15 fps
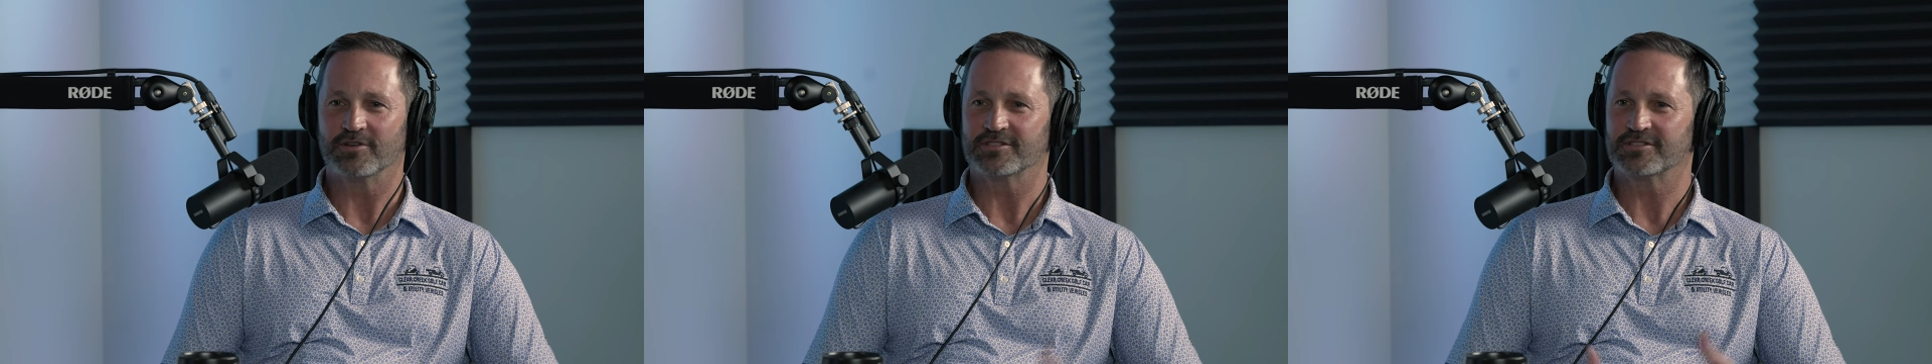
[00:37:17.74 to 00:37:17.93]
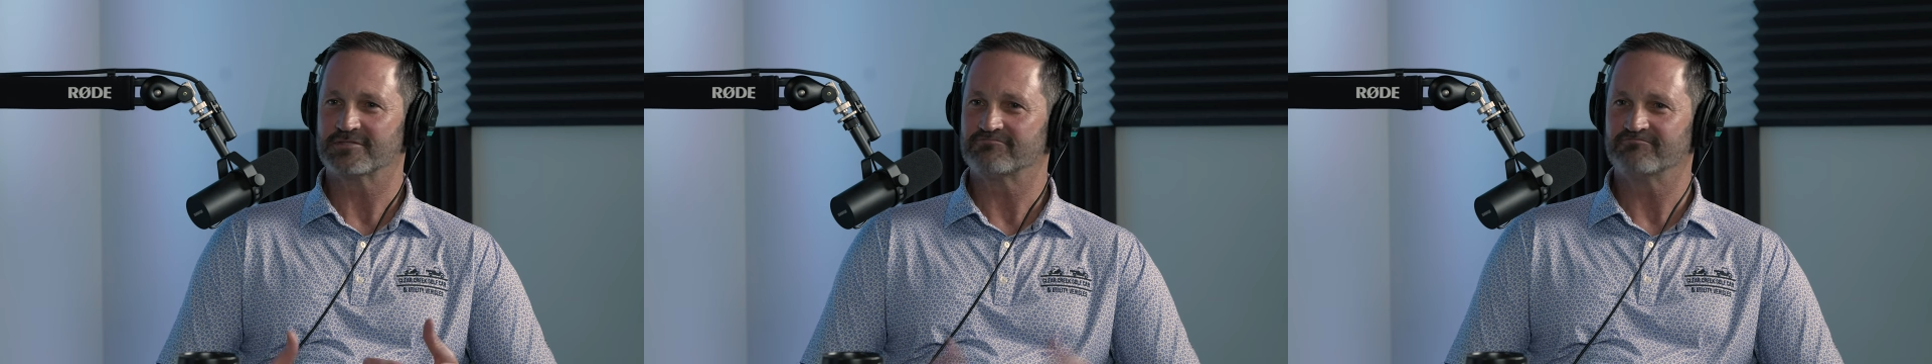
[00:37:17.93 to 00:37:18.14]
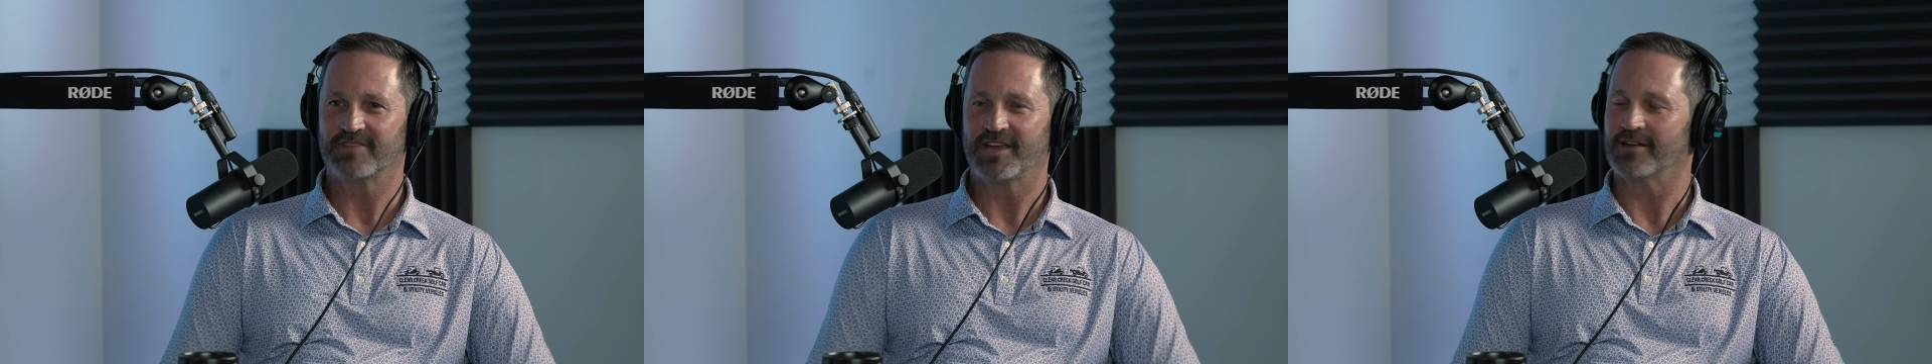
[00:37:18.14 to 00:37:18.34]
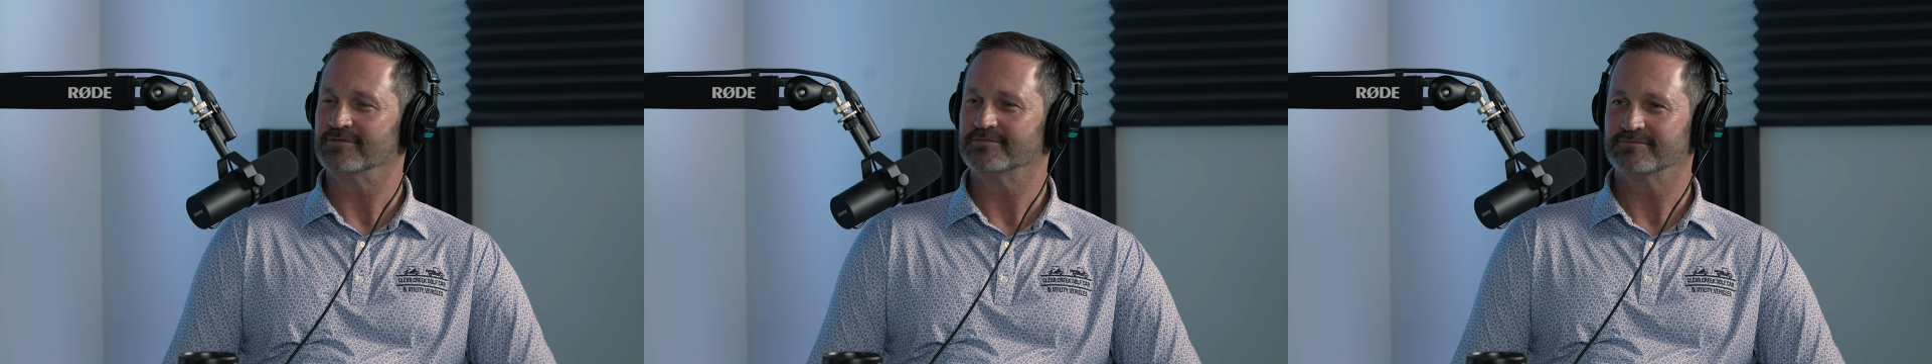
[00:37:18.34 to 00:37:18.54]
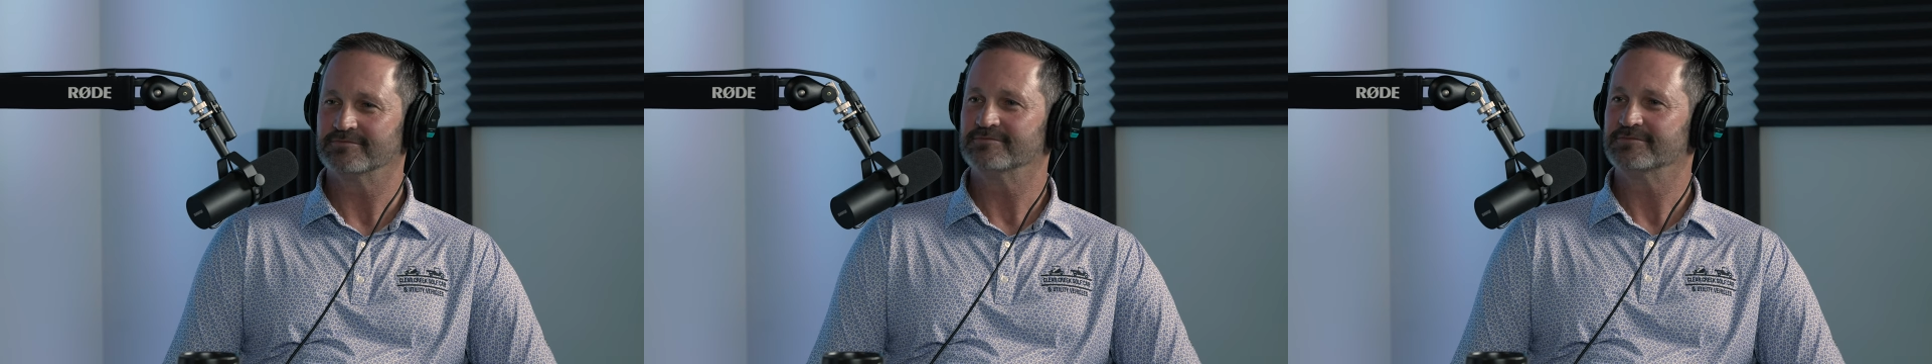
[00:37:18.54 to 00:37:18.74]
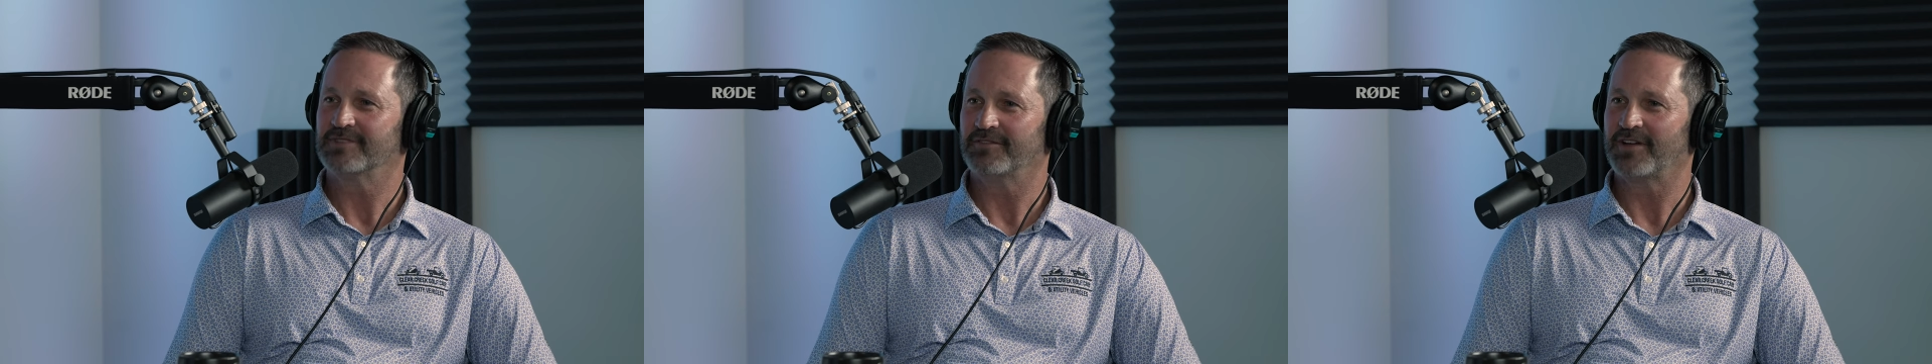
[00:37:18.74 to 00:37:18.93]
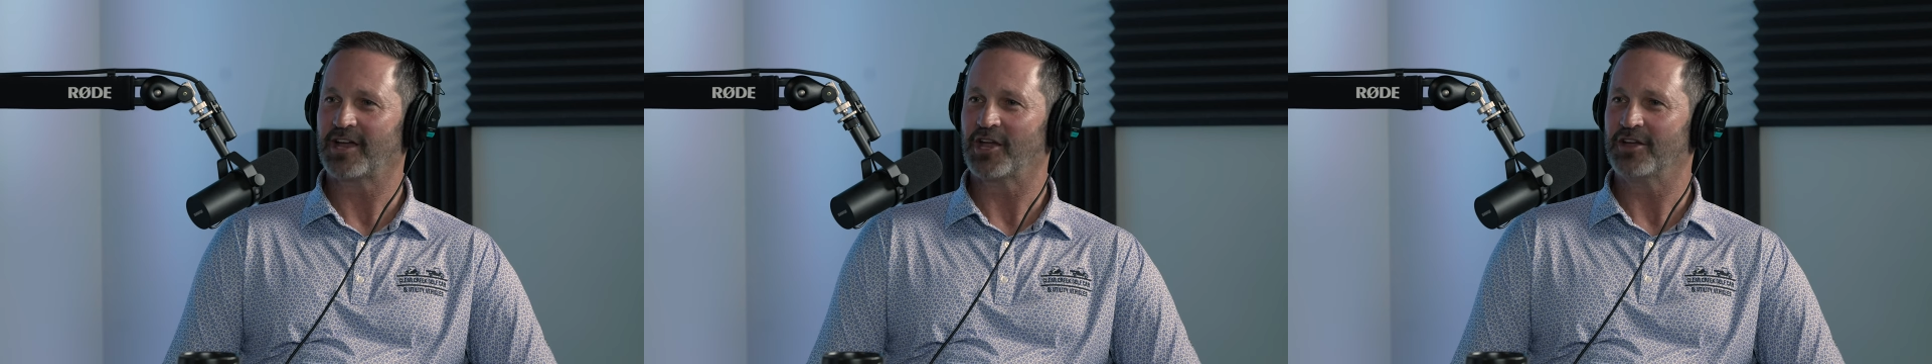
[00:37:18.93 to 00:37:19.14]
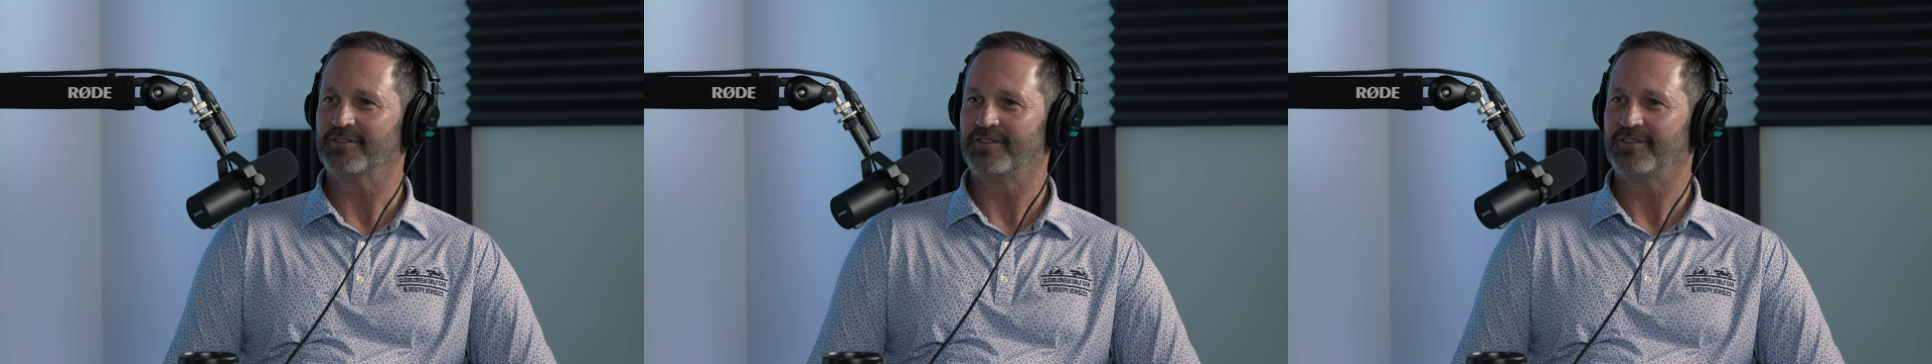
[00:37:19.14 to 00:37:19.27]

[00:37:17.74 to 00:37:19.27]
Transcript: wish, yeah. So if I,